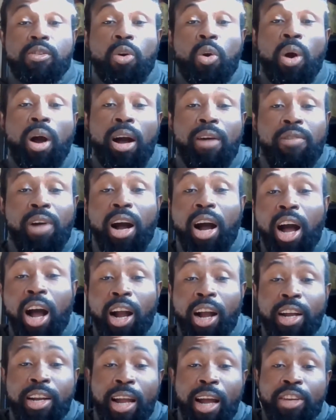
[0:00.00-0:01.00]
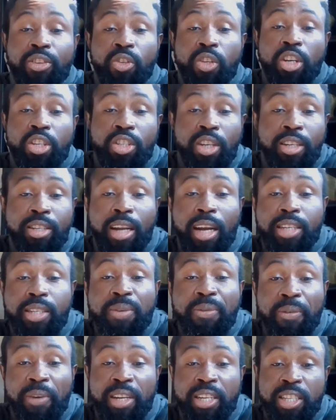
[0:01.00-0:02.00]
don't have an organization that
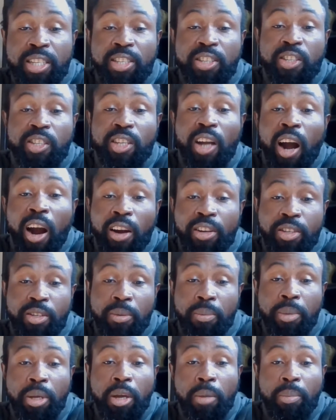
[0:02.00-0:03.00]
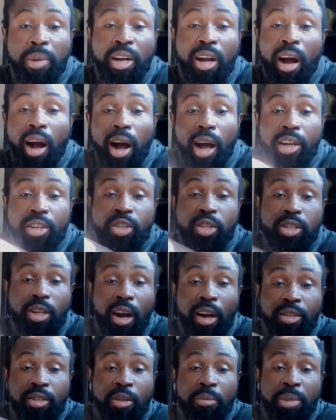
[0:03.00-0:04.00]
defend the stars? Because all the
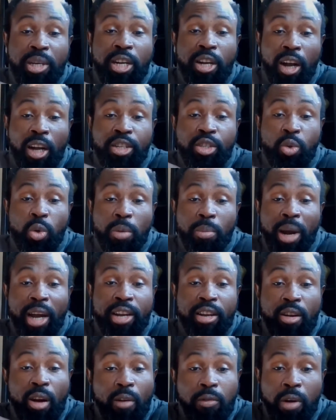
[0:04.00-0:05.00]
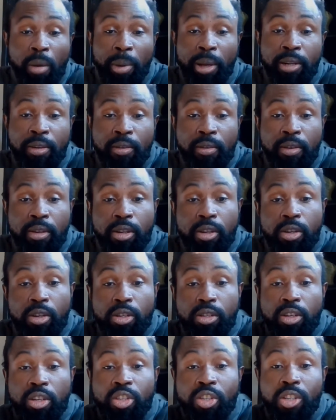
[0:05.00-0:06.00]
stars are being controlled by the government.
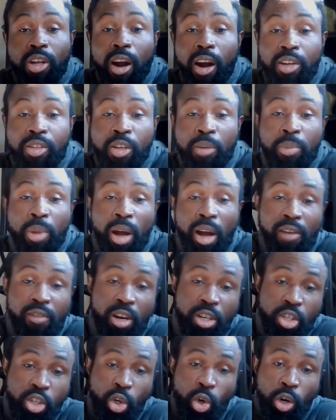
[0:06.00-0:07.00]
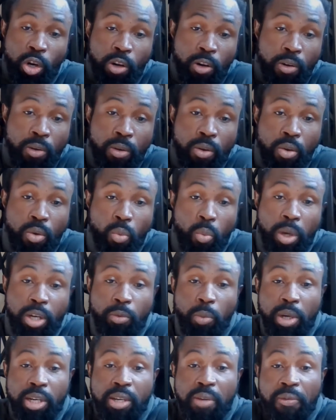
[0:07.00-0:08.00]
The stars them don't have a circle
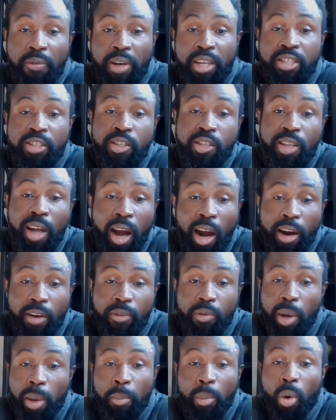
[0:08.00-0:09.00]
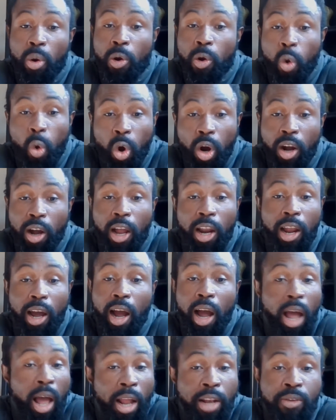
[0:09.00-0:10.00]
with, with different stars, like both local
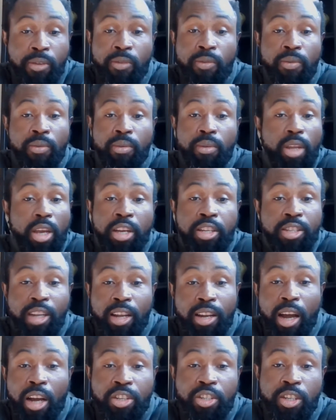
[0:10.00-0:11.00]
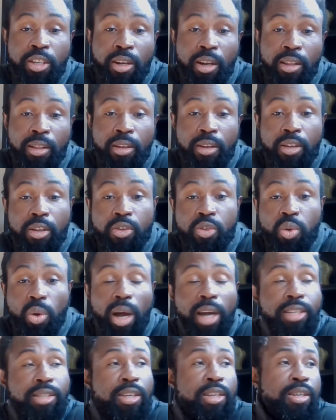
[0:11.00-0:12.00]
and international.
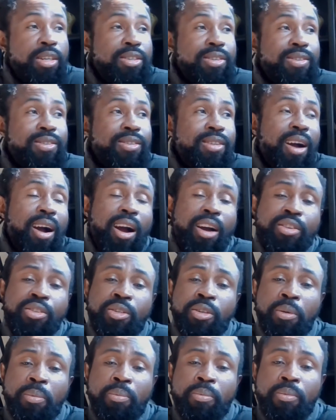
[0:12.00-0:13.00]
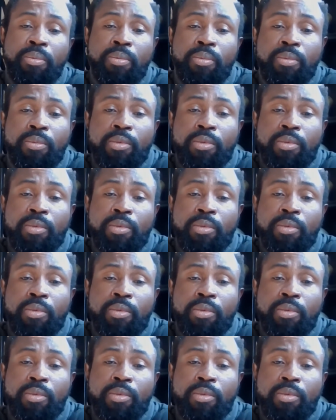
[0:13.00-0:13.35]
So I think the stars them